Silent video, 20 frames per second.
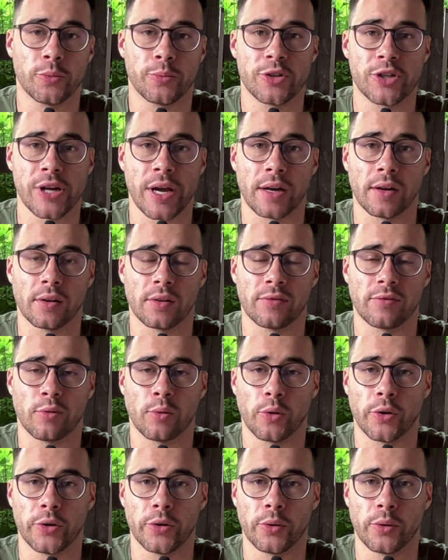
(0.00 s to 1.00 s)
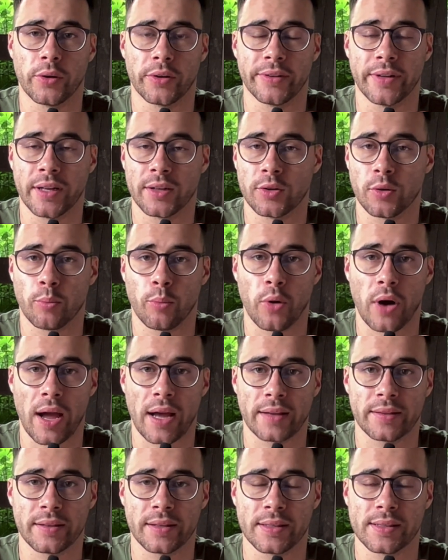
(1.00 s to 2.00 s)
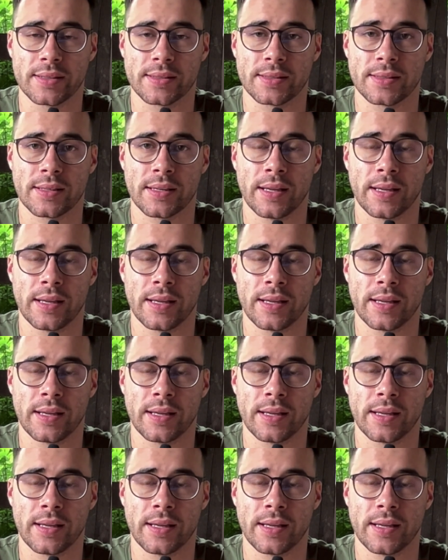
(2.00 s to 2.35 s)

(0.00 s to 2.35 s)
channel for your dental practice.